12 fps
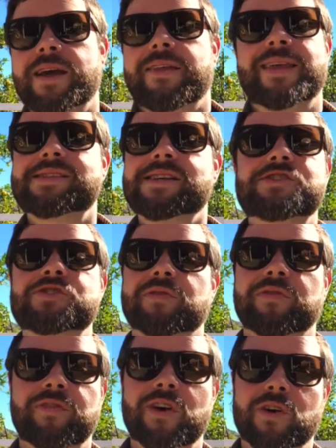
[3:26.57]
And that's not your
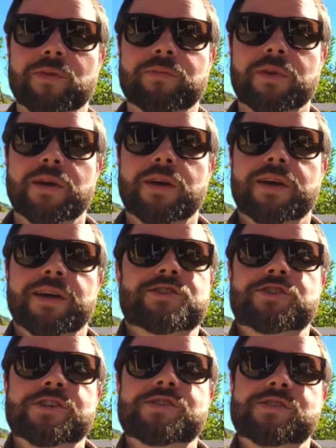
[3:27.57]
fault. It's
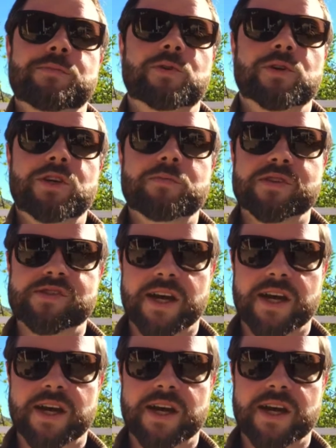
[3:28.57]
just simple human